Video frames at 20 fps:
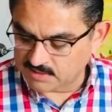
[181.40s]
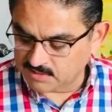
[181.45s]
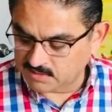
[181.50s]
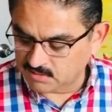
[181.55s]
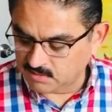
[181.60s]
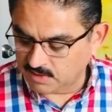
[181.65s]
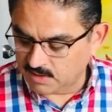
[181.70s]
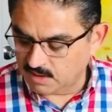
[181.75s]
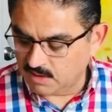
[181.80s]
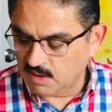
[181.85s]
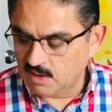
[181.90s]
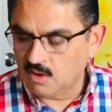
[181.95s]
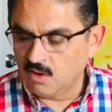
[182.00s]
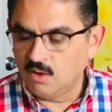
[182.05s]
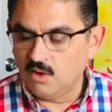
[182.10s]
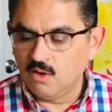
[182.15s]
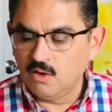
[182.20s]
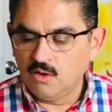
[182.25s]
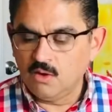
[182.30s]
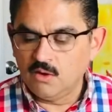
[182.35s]
away
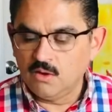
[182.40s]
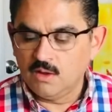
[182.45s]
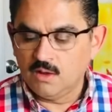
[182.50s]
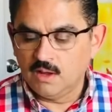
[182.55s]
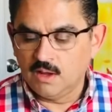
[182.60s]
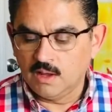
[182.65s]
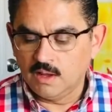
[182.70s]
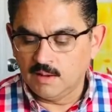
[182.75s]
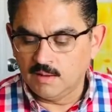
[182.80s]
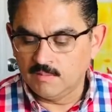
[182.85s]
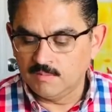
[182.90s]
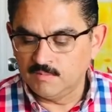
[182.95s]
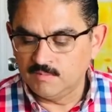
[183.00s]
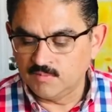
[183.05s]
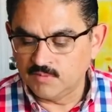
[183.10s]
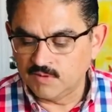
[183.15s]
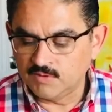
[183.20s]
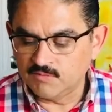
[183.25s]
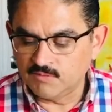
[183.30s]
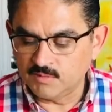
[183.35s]

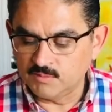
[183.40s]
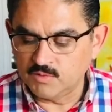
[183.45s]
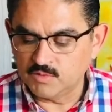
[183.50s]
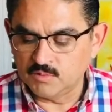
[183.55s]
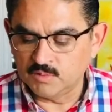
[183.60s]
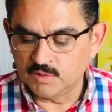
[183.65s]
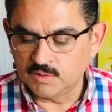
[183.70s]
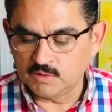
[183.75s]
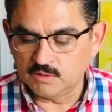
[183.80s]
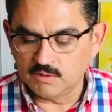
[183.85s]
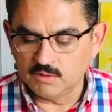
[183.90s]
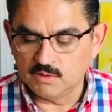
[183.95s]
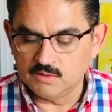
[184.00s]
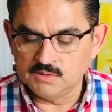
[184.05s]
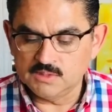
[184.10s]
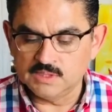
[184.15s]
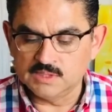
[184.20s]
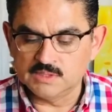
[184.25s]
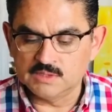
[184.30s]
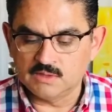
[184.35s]
from
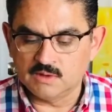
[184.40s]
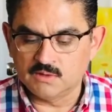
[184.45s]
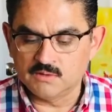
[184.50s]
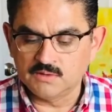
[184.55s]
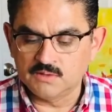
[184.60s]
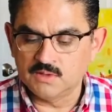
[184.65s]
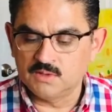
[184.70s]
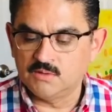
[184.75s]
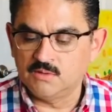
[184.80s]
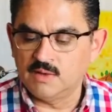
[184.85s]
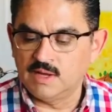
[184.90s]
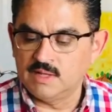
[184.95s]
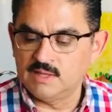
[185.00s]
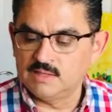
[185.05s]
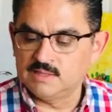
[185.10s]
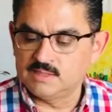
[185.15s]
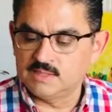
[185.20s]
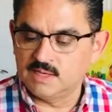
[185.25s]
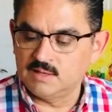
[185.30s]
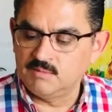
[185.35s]
tuberculosis also at the
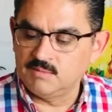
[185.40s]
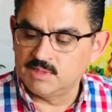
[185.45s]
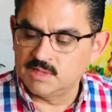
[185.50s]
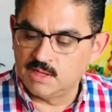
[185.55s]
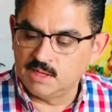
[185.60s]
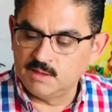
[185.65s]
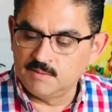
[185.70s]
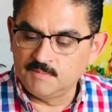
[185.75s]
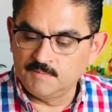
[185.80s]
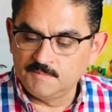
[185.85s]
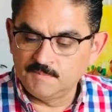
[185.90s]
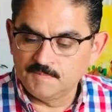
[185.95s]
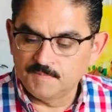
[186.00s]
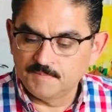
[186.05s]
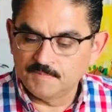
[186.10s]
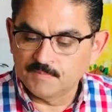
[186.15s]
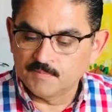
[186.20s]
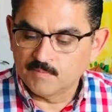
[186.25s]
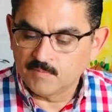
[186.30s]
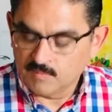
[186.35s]
same time.
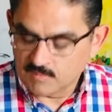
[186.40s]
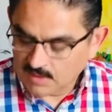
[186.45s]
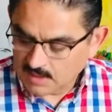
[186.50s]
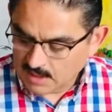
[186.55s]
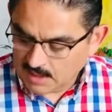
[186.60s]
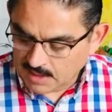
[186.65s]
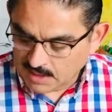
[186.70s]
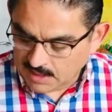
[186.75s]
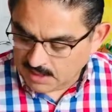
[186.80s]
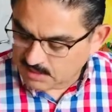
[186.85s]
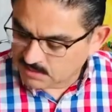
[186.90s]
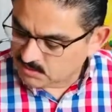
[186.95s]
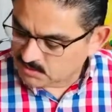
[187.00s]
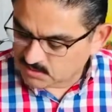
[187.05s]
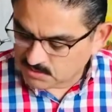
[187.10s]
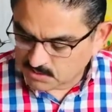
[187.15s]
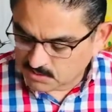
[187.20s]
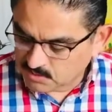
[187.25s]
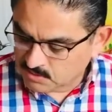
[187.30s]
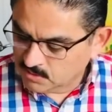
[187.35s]
And
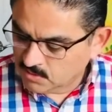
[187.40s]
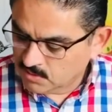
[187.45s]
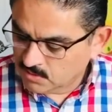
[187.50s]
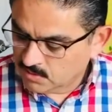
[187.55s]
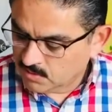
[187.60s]
so,